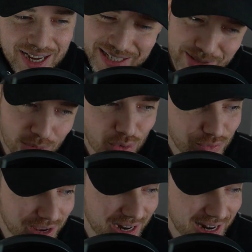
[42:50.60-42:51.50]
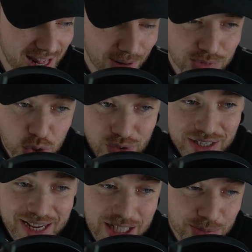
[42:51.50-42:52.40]
I get motivated and I'm doing the
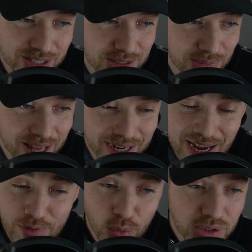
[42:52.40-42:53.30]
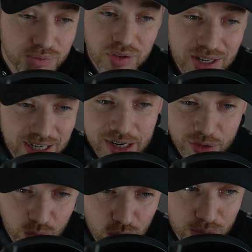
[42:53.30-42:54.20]
dance because I'm like, everyone's flooding into the
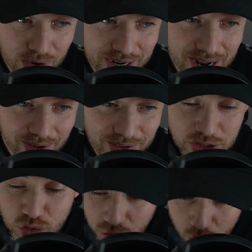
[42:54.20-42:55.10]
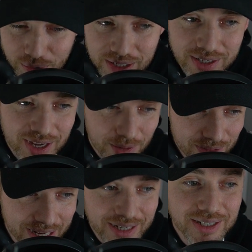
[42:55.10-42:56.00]
group right now. It's growing. I'm
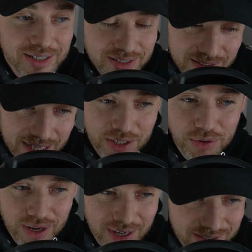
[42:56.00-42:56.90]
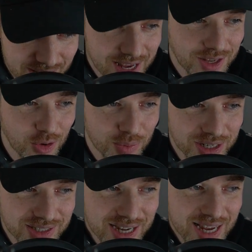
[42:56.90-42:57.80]
like, thank you guys, thank you. But
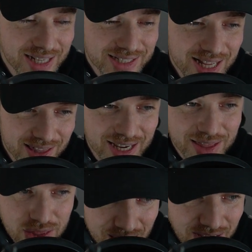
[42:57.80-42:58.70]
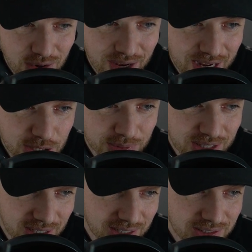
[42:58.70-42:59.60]
it's not like thank you guys
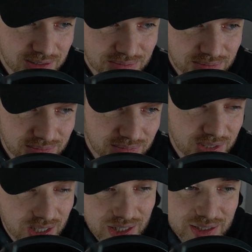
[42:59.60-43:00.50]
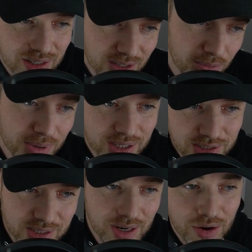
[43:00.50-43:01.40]
because you clicked the little button and said,